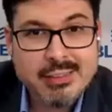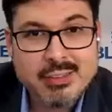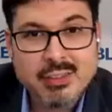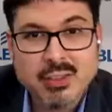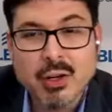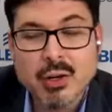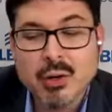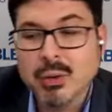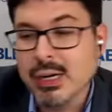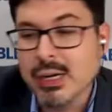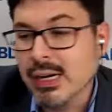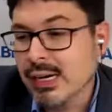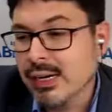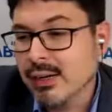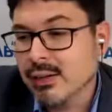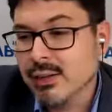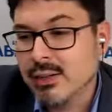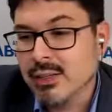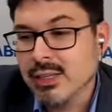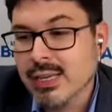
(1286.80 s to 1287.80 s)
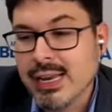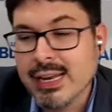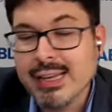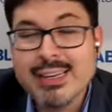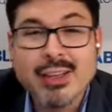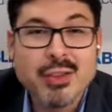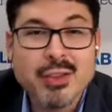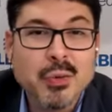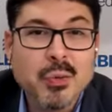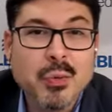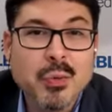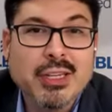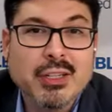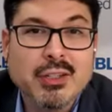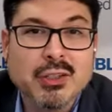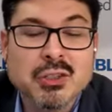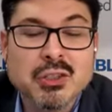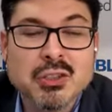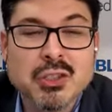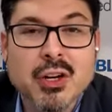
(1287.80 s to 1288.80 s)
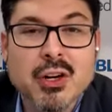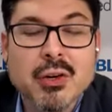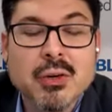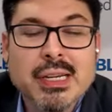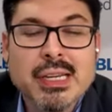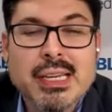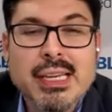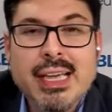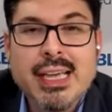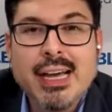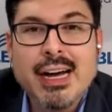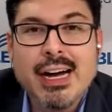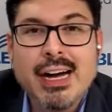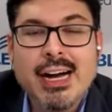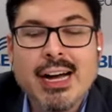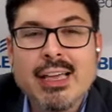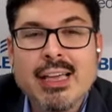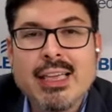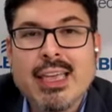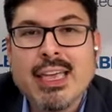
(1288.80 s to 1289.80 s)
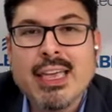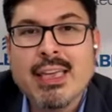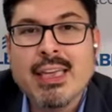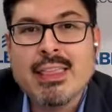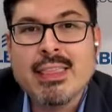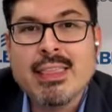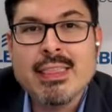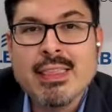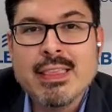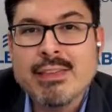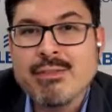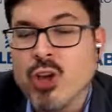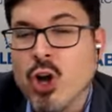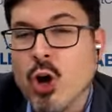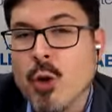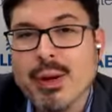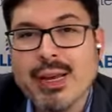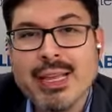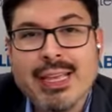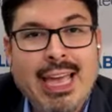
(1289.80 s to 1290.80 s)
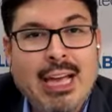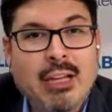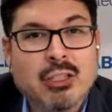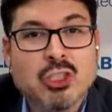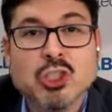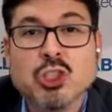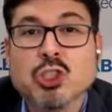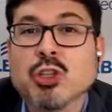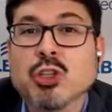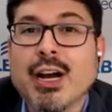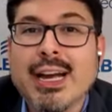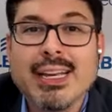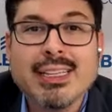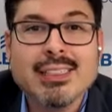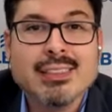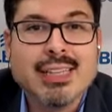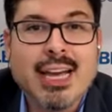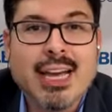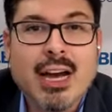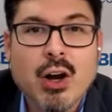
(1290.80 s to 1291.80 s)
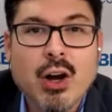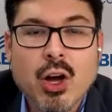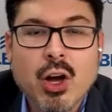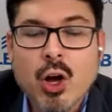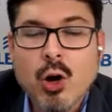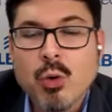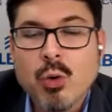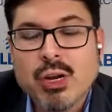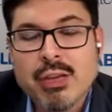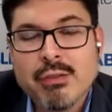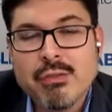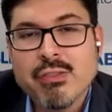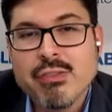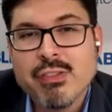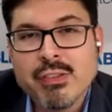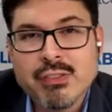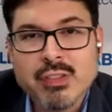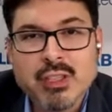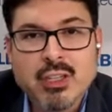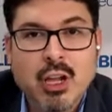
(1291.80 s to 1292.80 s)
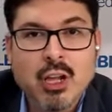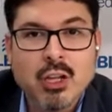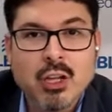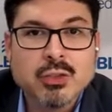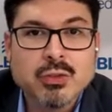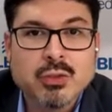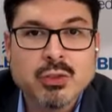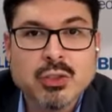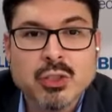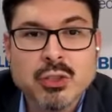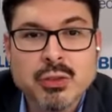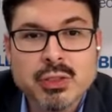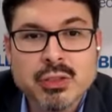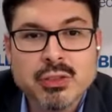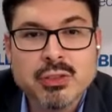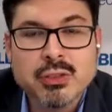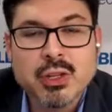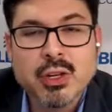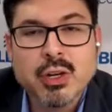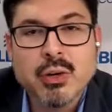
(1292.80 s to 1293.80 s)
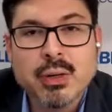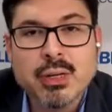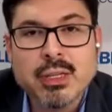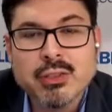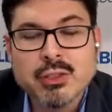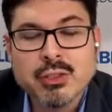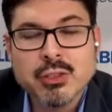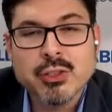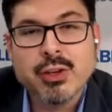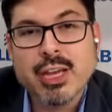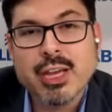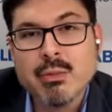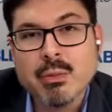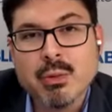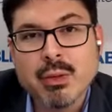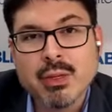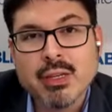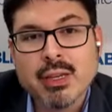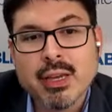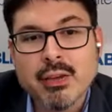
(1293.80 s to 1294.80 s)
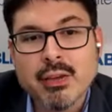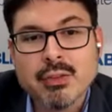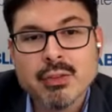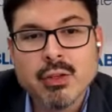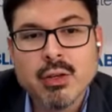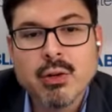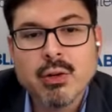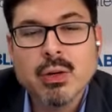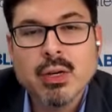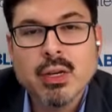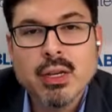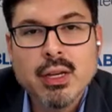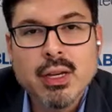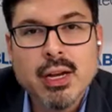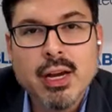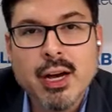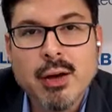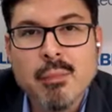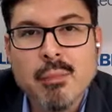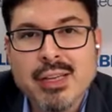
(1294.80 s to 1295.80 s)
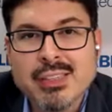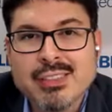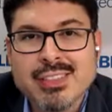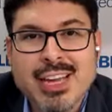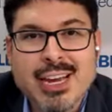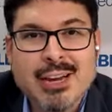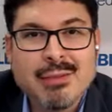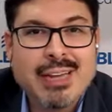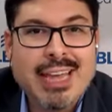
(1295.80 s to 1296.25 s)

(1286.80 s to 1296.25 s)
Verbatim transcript: So uh, you got another week or so. Uh, if you open an account, just try us out. We'll give you $50 for doing so into your Able account. So uh, best Excellent.